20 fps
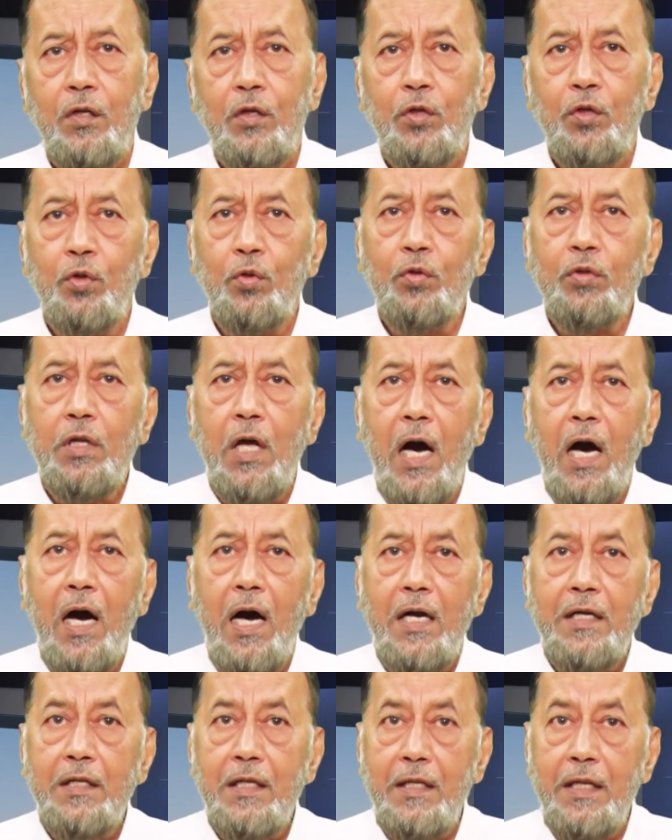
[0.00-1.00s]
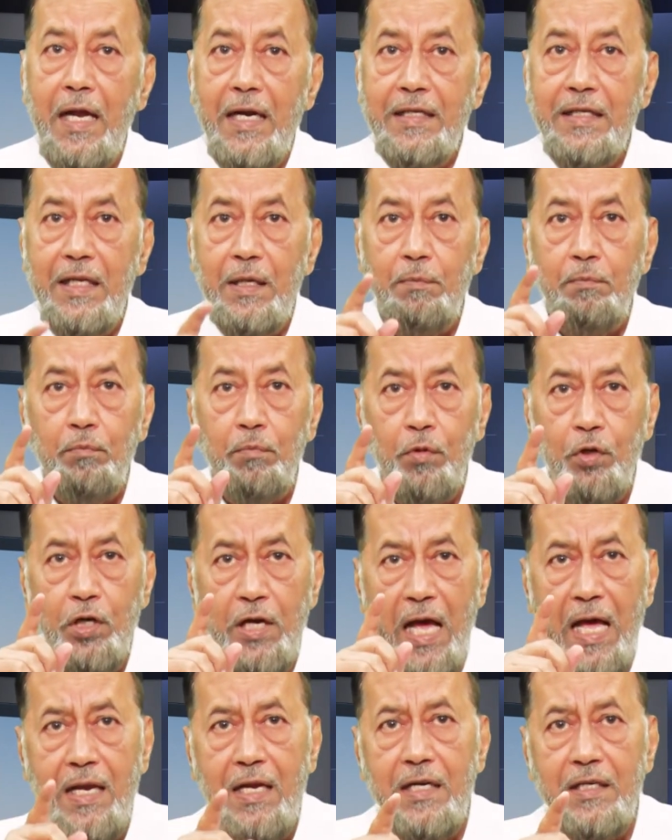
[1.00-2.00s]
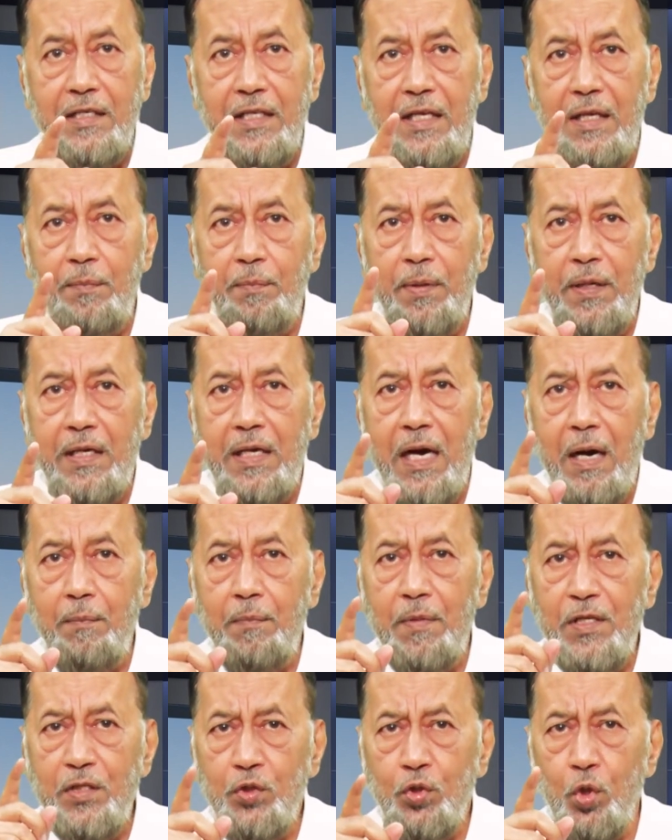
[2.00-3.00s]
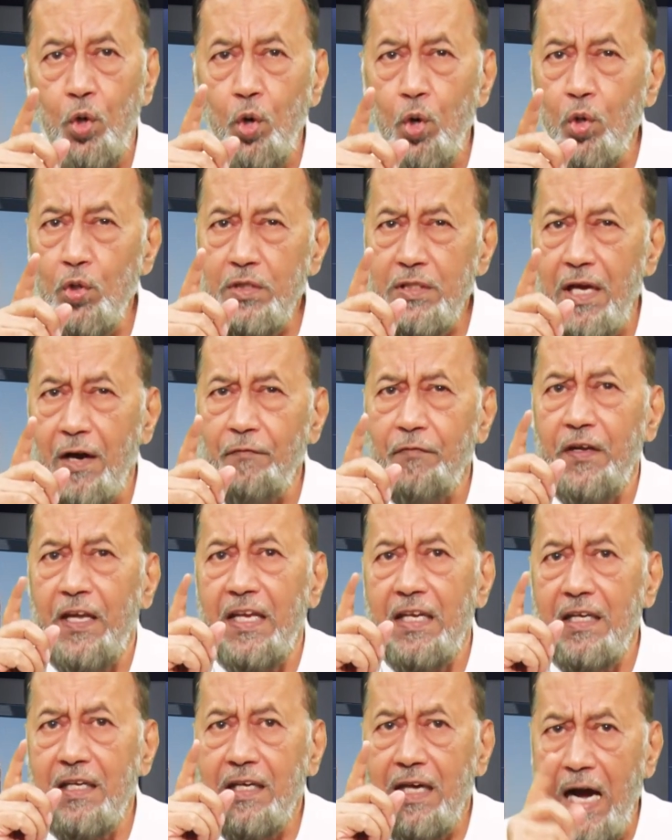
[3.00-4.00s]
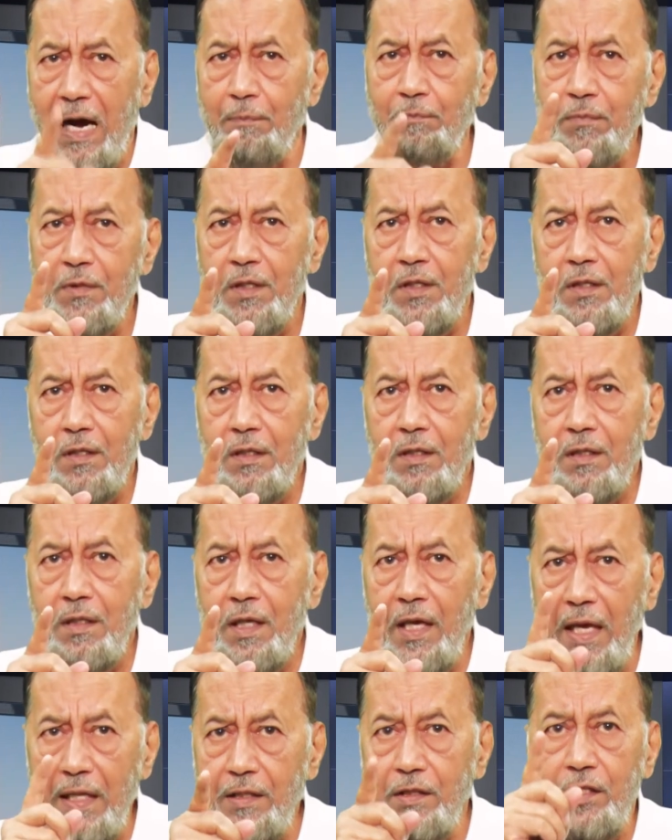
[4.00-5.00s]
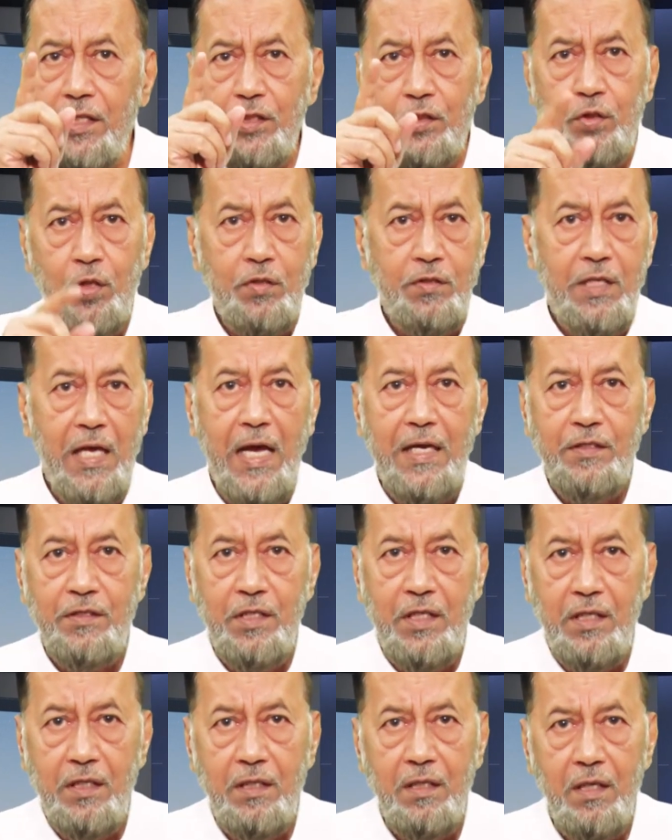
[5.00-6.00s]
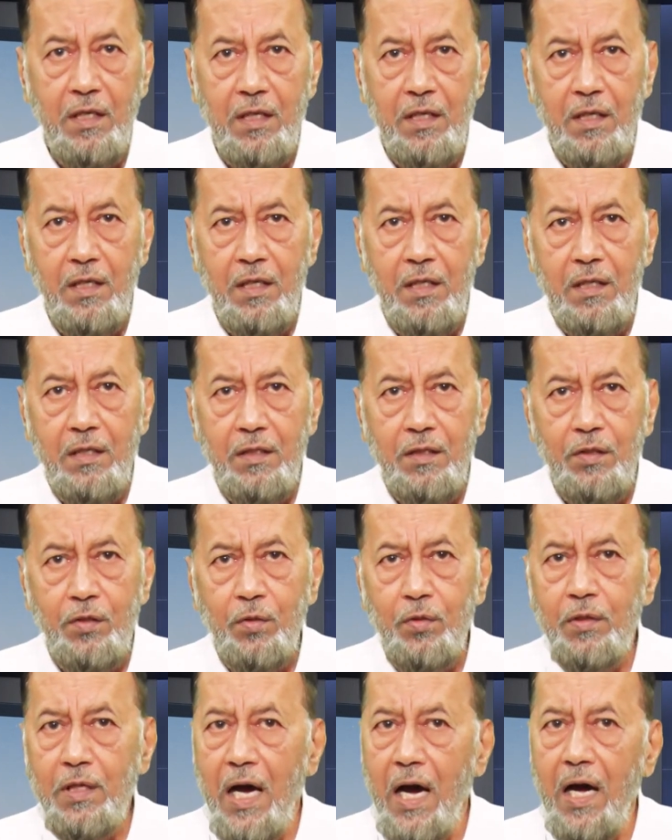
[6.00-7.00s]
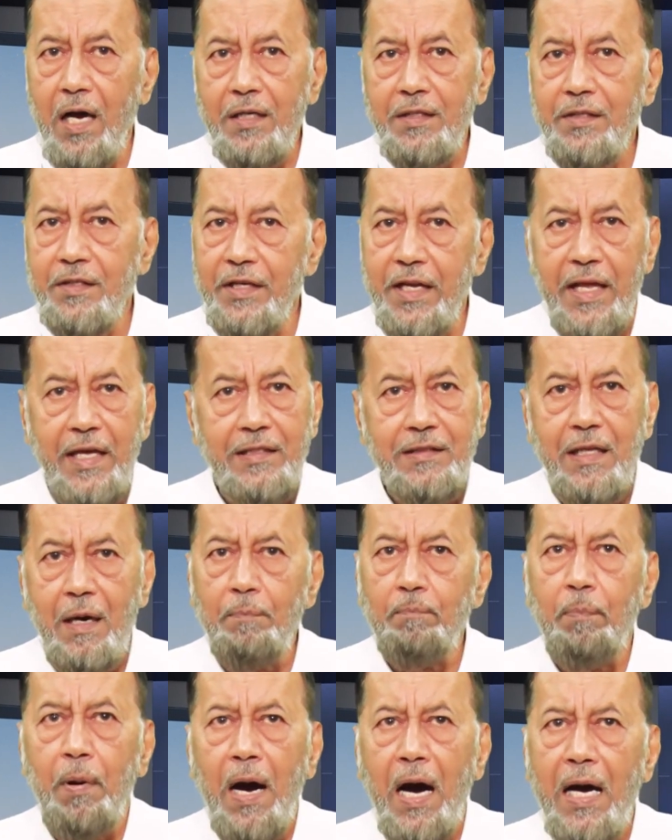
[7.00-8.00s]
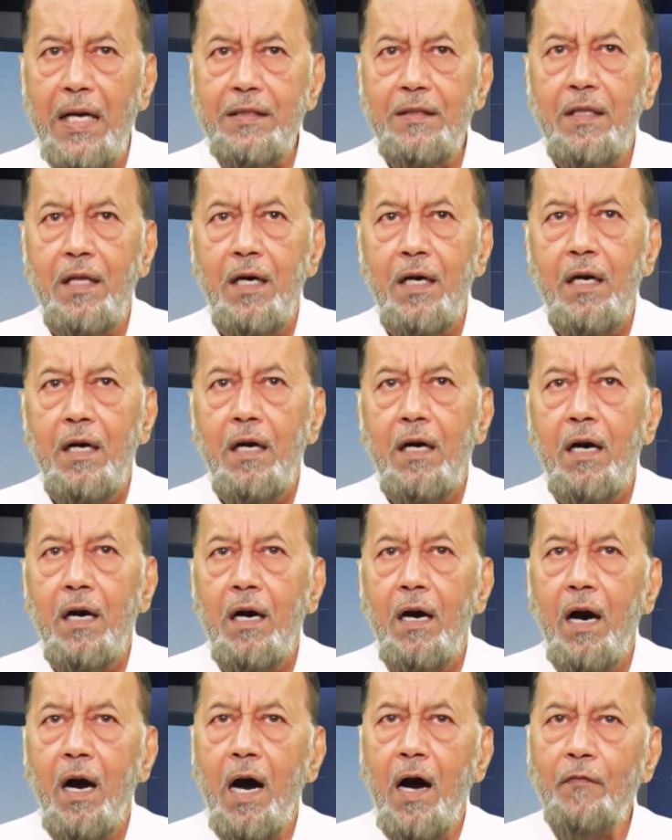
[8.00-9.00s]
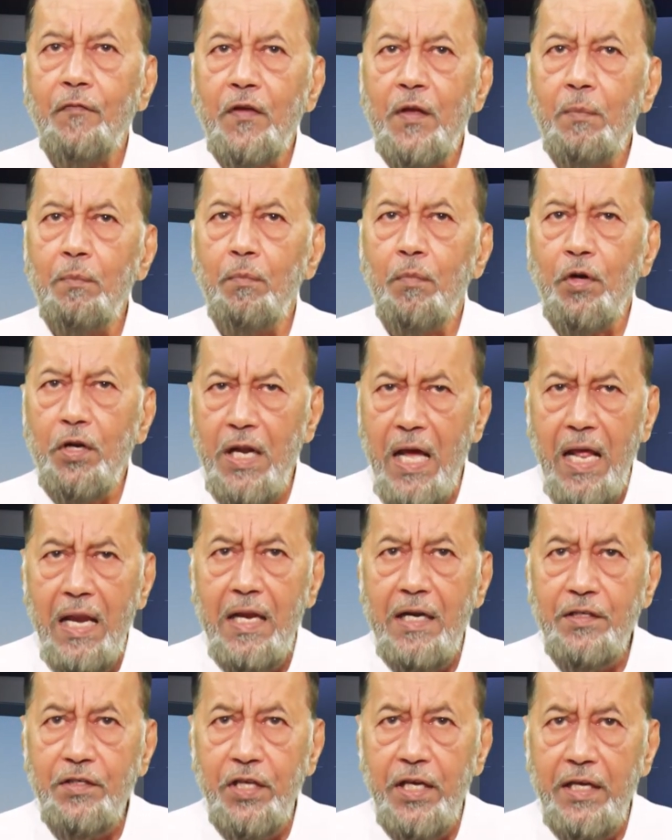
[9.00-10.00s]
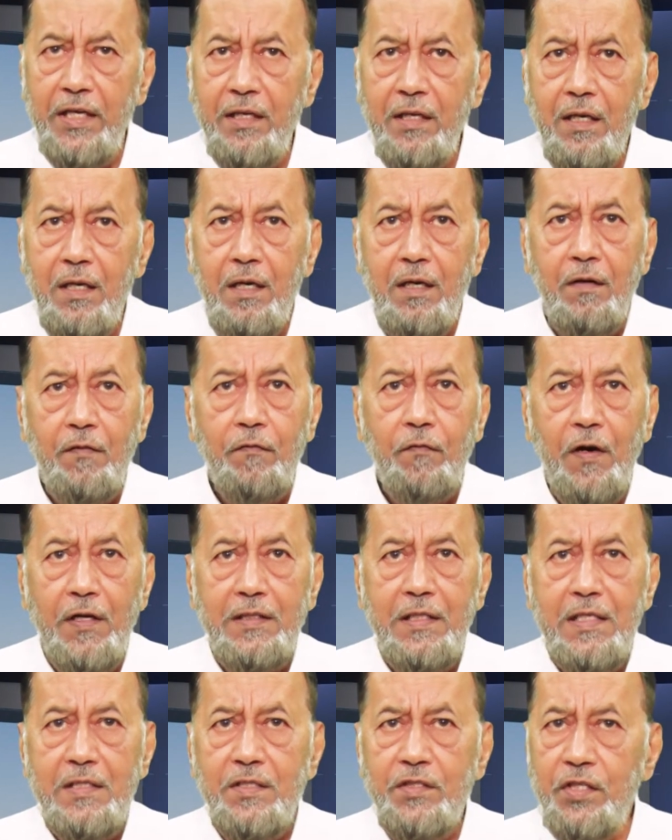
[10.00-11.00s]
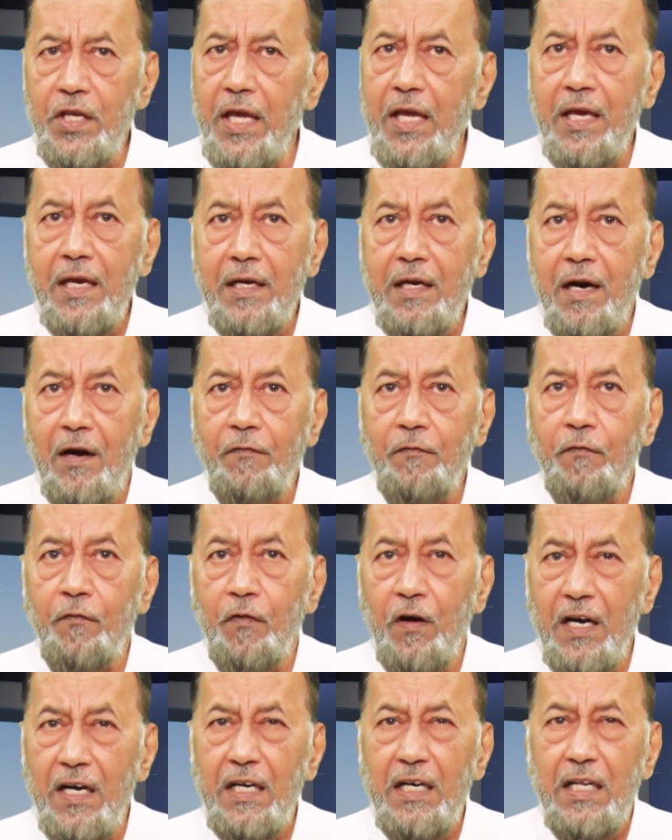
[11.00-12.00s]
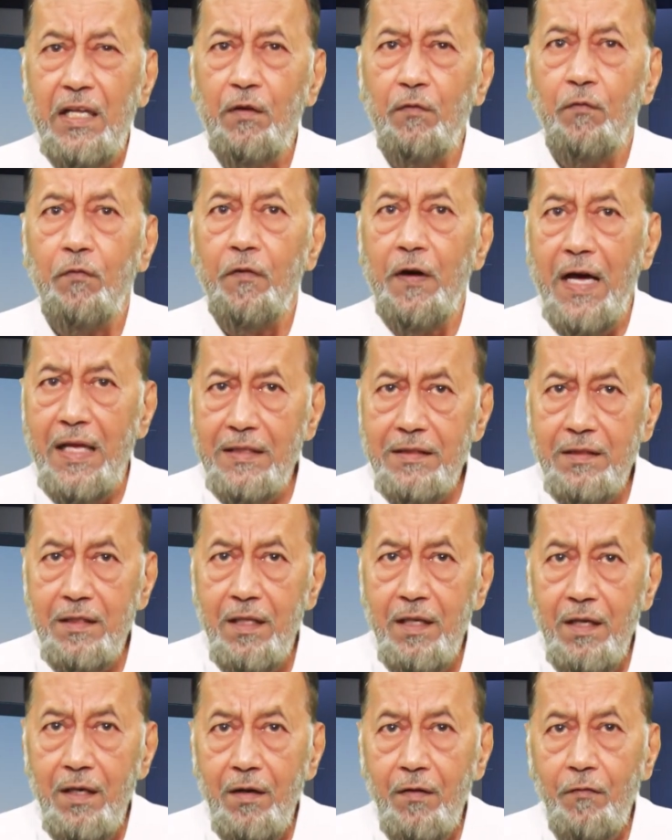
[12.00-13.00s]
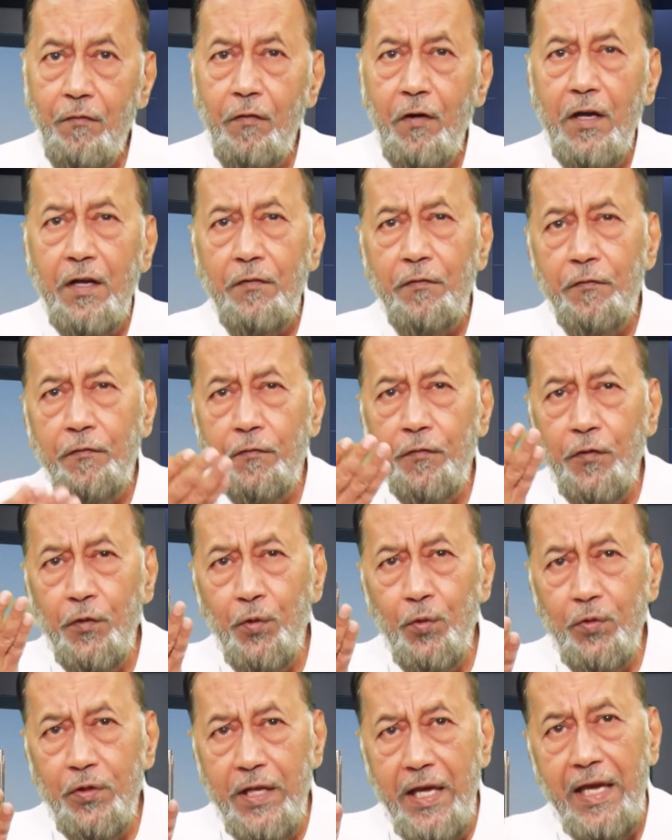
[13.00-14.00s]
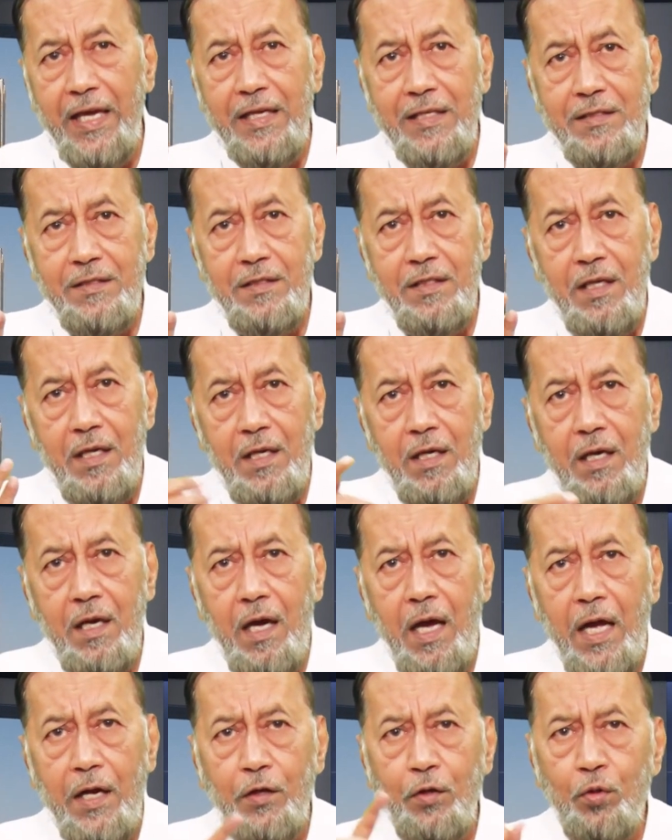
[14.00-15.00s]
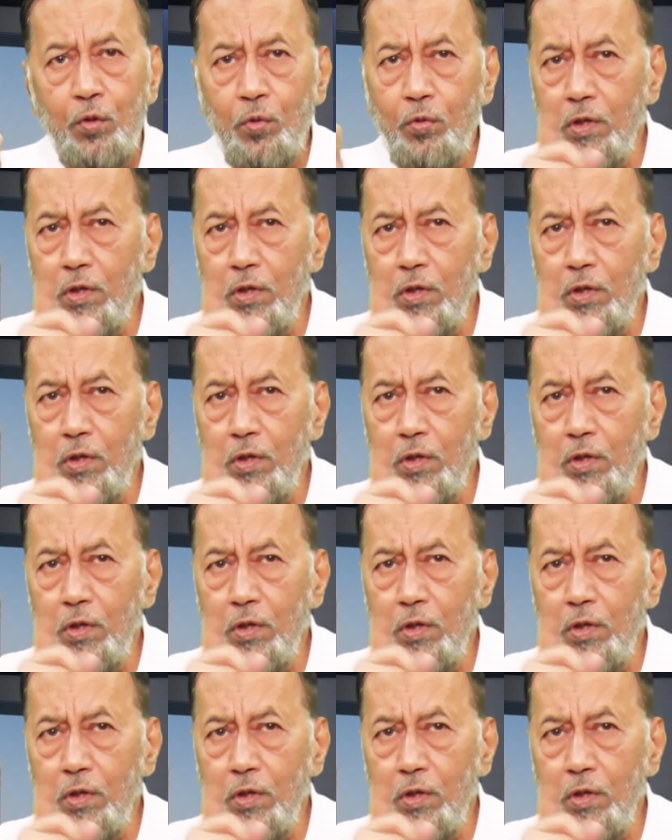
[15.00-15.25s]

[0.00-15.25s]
Do not let immorality become a source of income in the society. Do not take the path of immorality for the sake of worldly wealth for a few days, and do